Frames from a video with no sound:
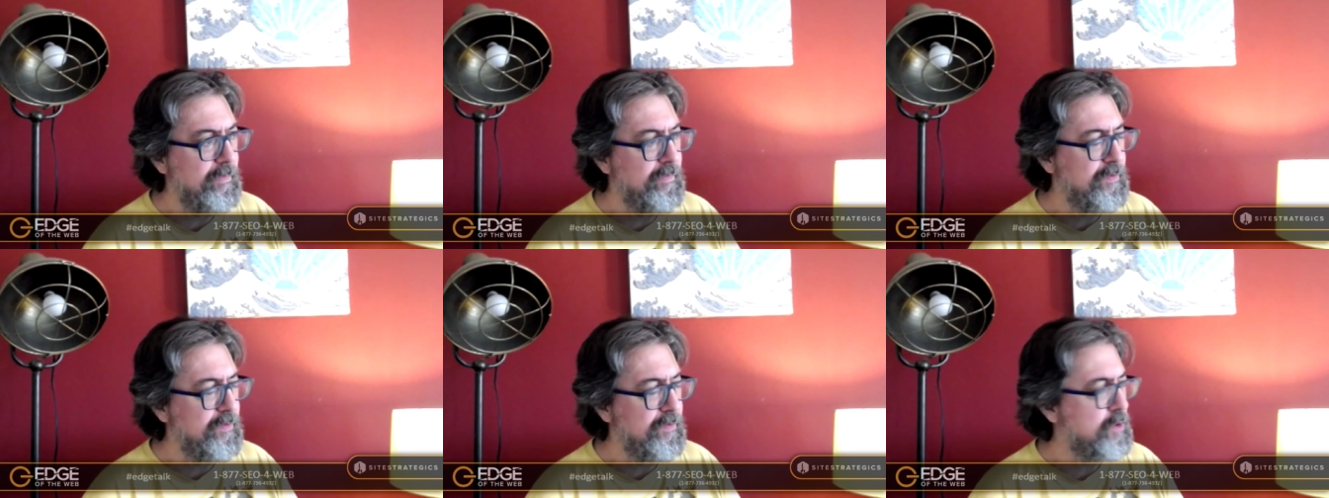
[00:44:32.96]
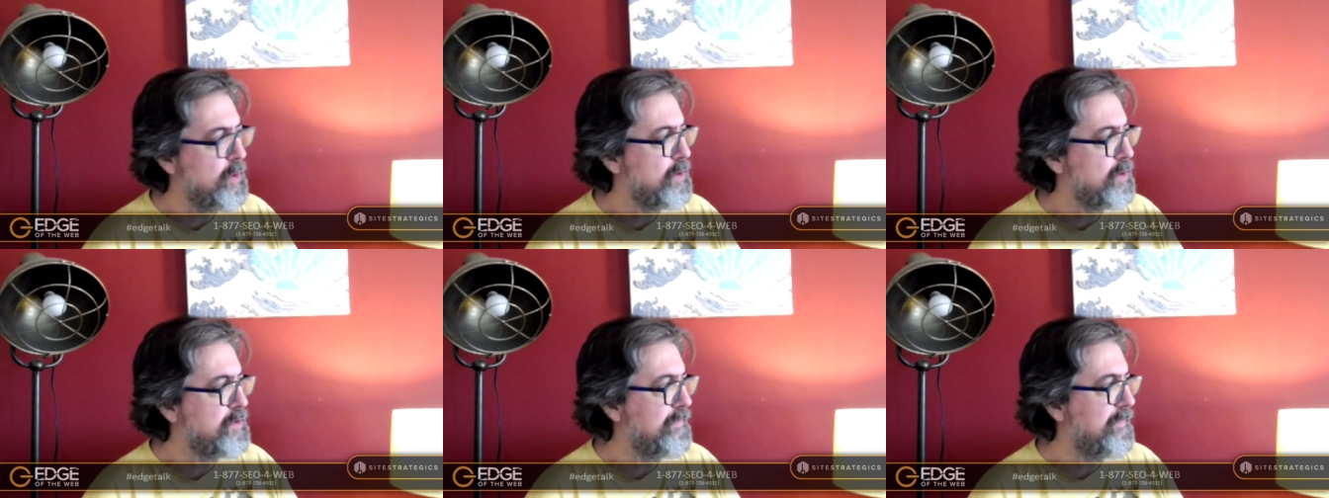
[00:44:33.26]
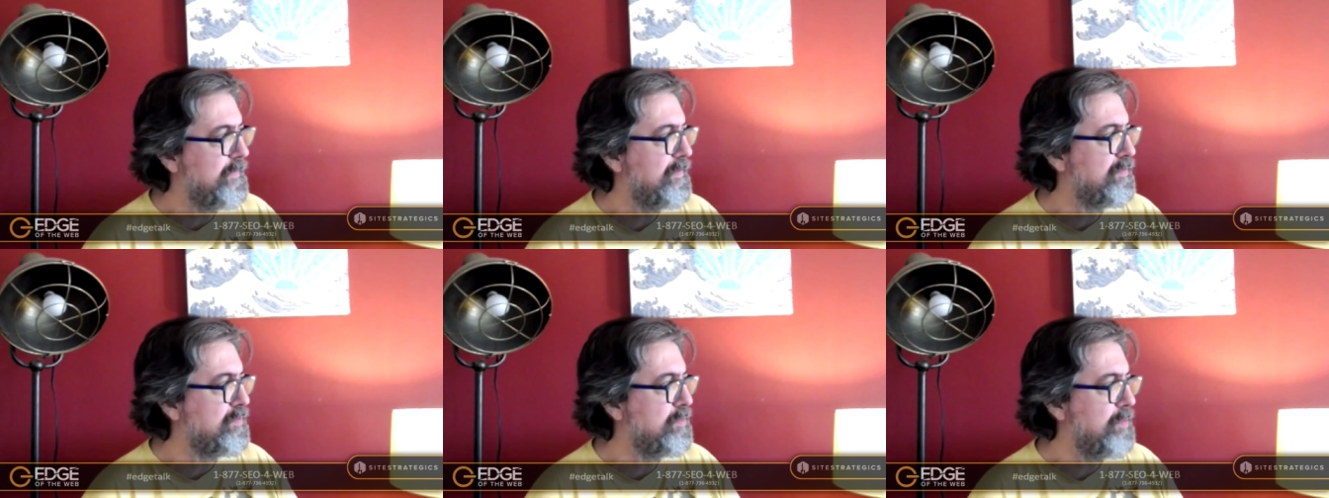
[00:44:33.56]
source
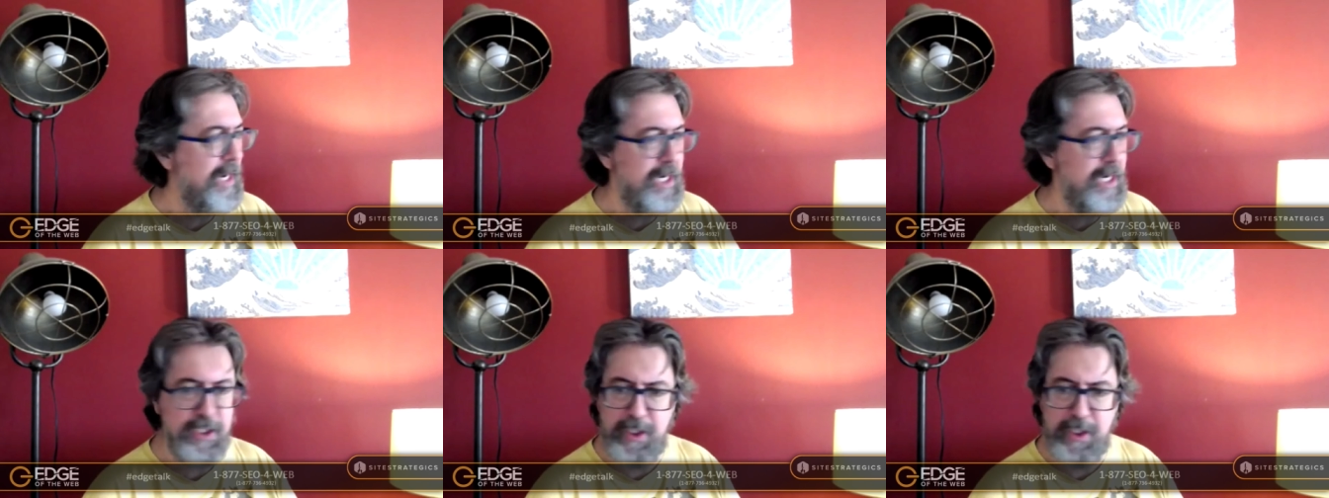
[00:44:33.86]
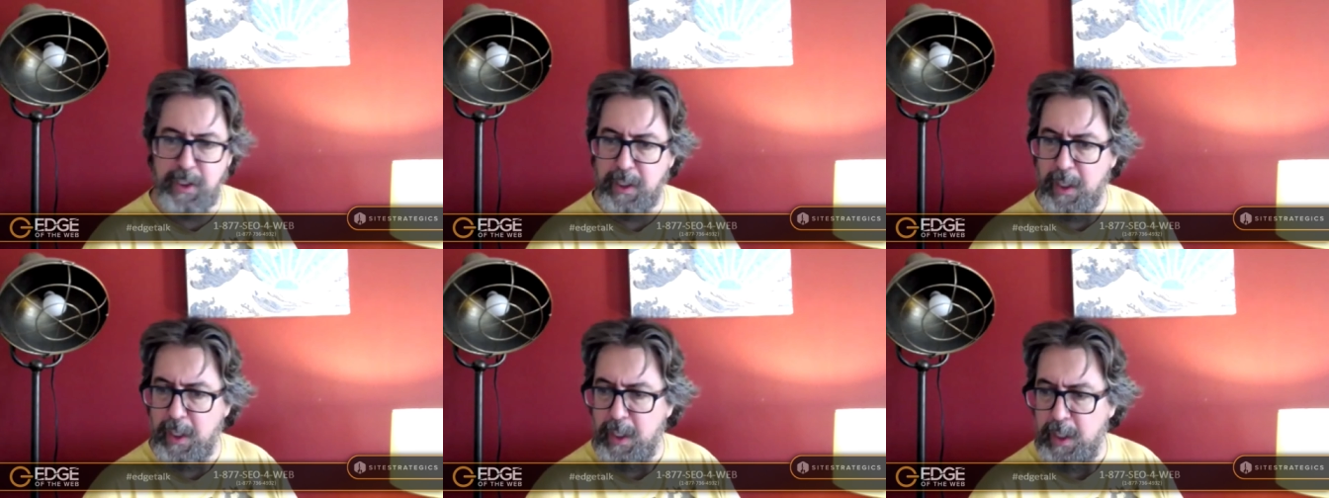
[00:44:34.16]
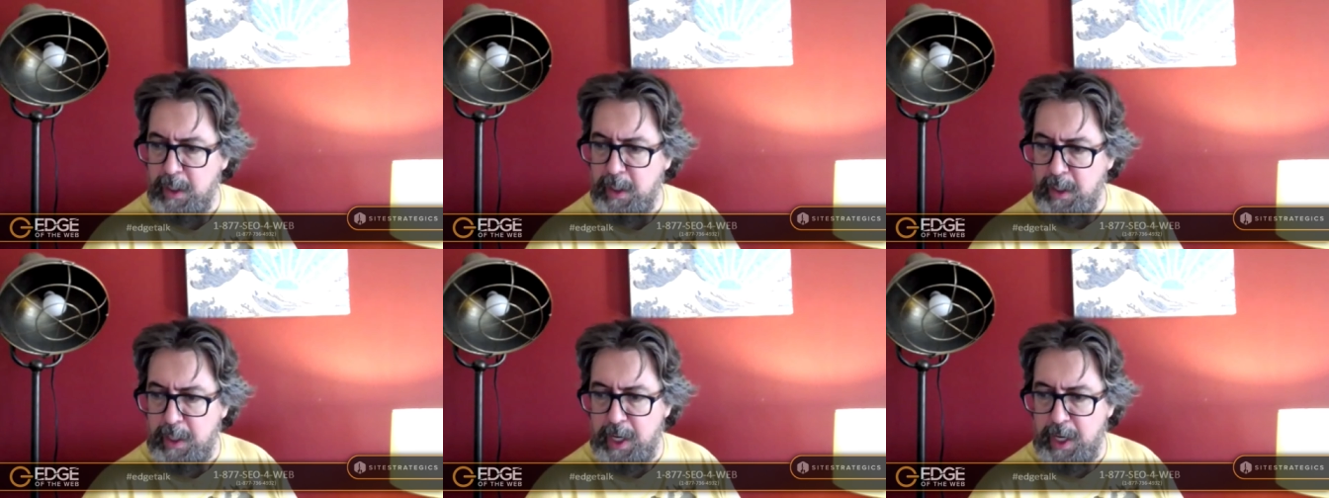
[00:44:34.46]
of information,
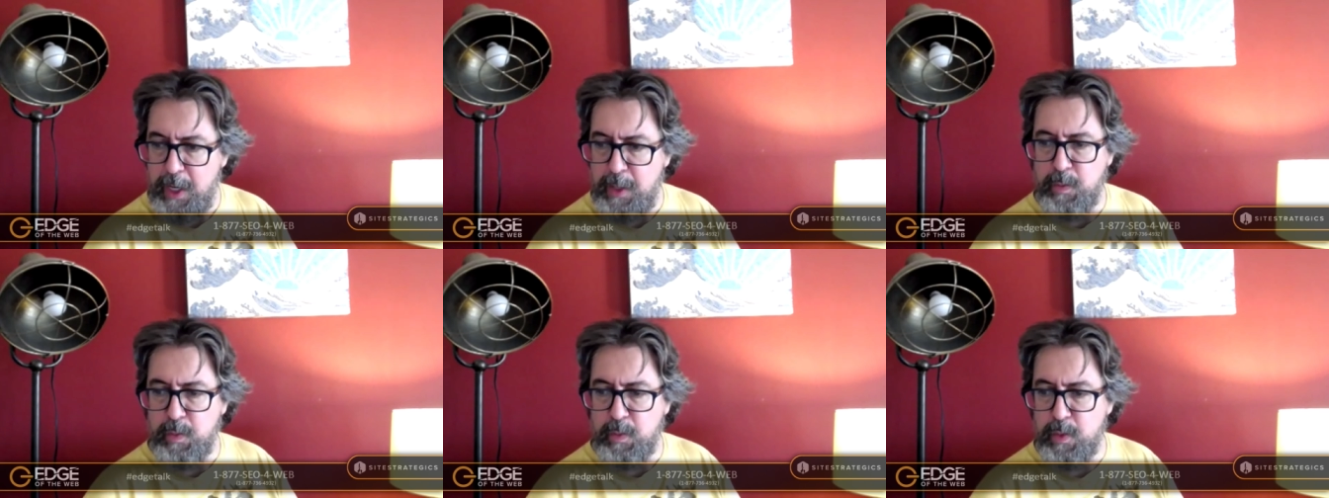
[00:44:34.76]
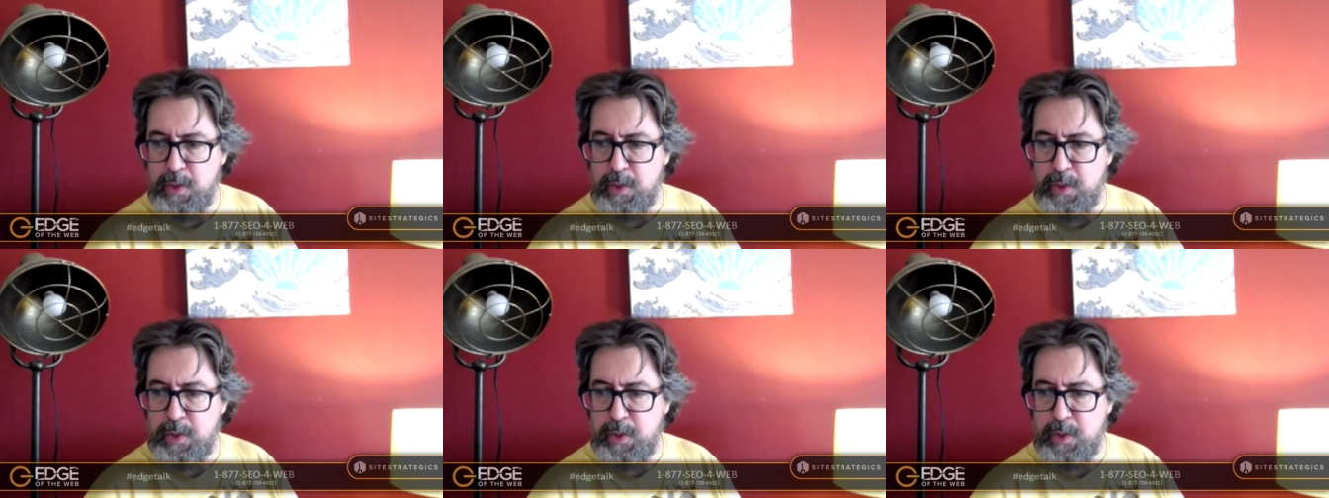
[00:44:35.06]
and